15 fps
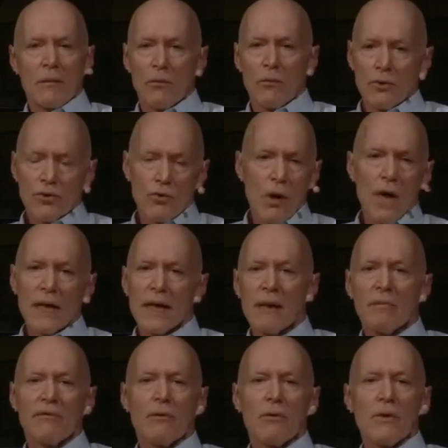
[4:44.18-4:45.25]
drug him
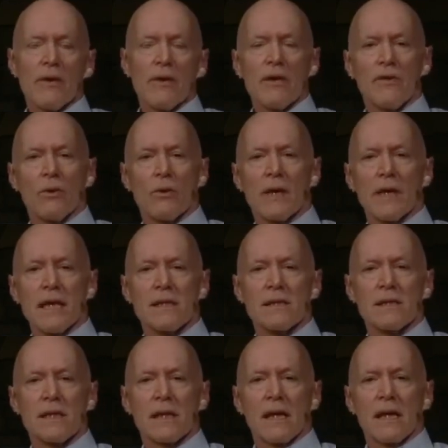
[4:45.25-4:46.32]
before the authorities
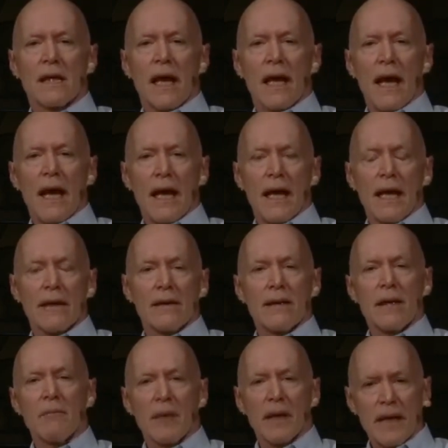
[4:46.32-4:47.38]
and then
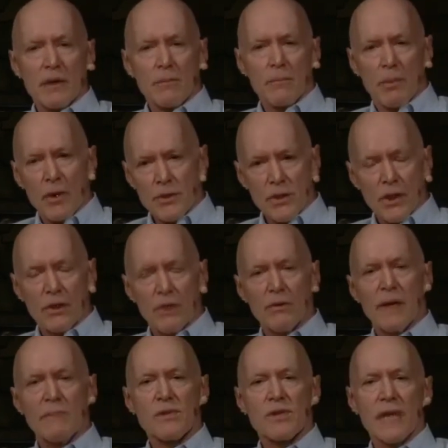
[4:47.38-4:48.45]
began to persecute him,
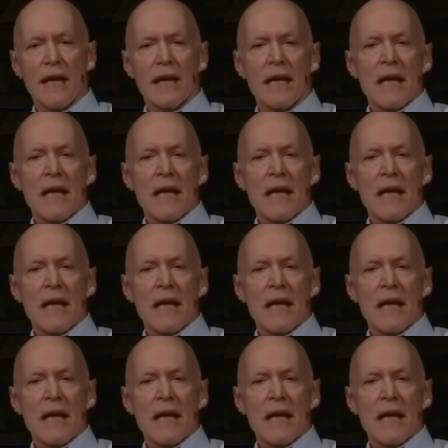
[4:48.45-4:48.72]
saying,